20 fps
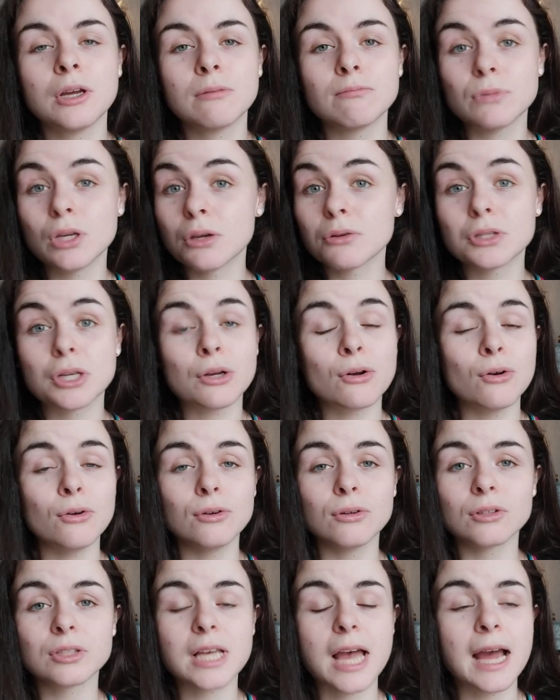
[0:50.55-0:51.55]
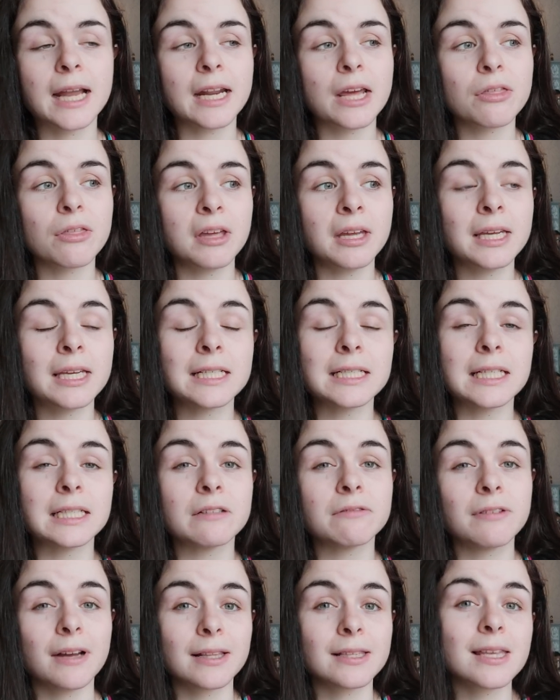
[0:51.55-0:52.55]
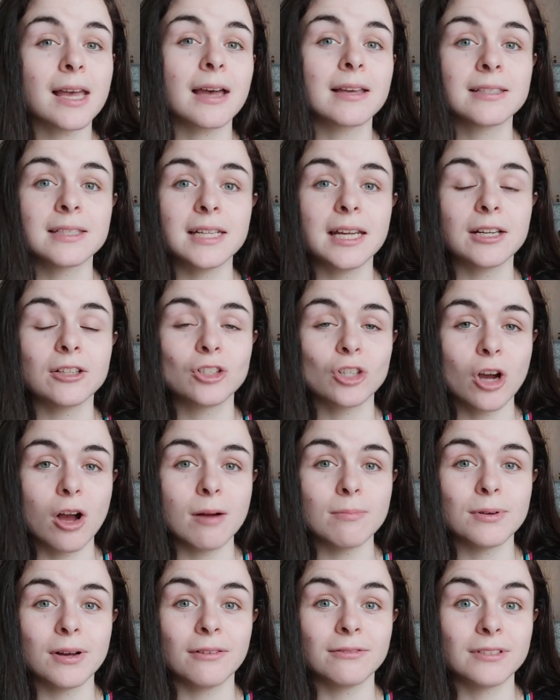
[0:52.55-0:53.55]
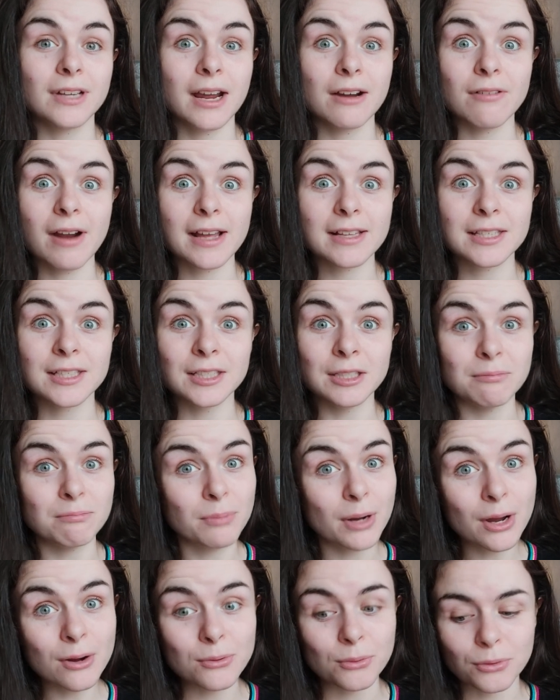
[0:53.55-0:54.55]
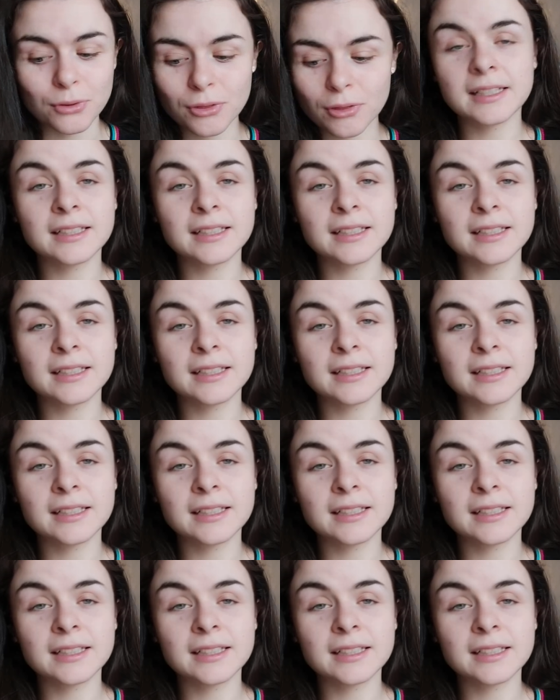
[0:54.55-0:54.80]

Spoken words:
musicals, and I think he did a fantastic job of directing them both.